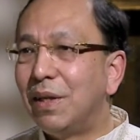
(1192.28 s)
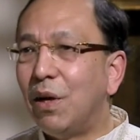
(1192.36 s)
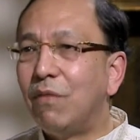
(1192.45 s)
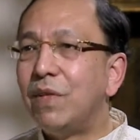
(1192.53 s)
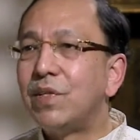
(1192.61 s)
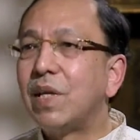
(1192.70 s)

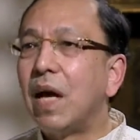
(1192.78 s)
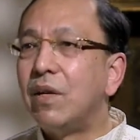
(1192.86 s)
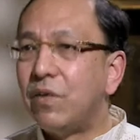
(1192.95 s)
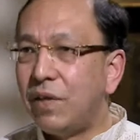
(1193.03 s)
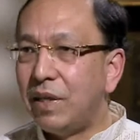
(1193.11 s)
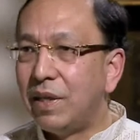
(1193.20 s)
of his
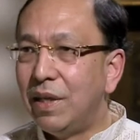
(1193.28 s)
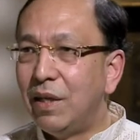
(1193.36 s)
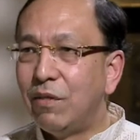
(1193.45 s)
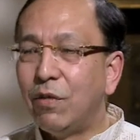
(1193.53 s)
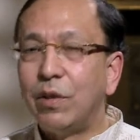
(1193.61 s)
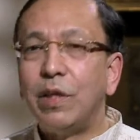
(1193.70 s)
country
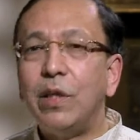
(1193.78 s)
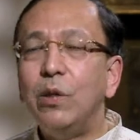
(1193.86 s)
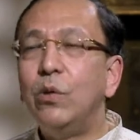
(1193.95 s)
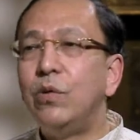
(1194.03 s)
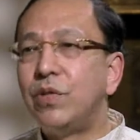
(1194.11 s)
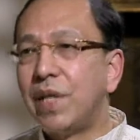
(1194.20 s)
for the huge